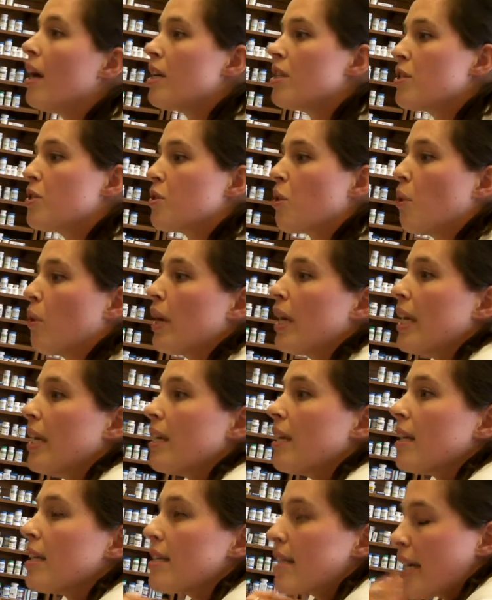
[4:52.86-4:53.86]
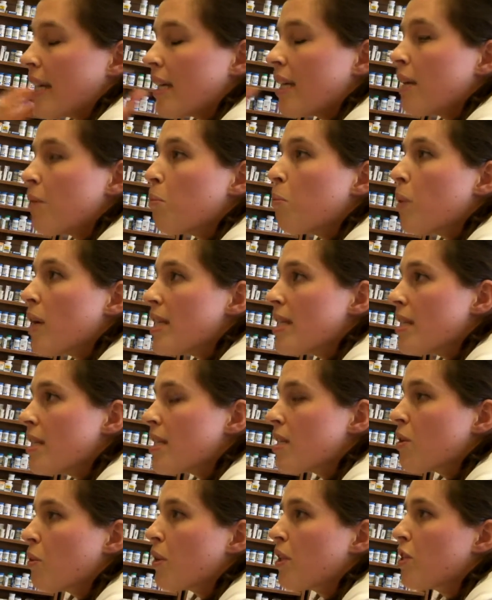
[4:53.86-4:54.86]
So he said he wasn't
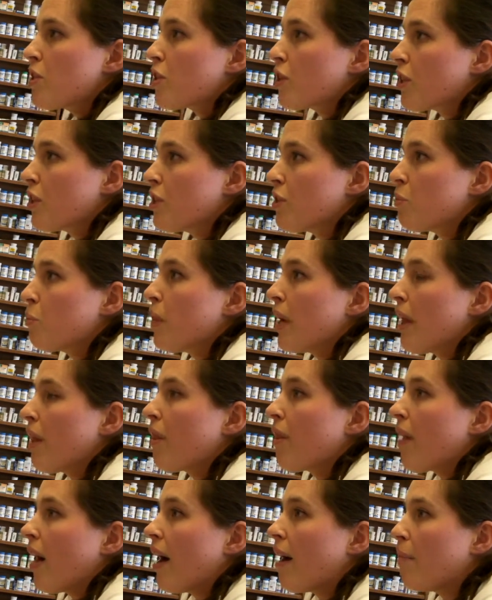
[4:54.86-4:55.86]
so concerned with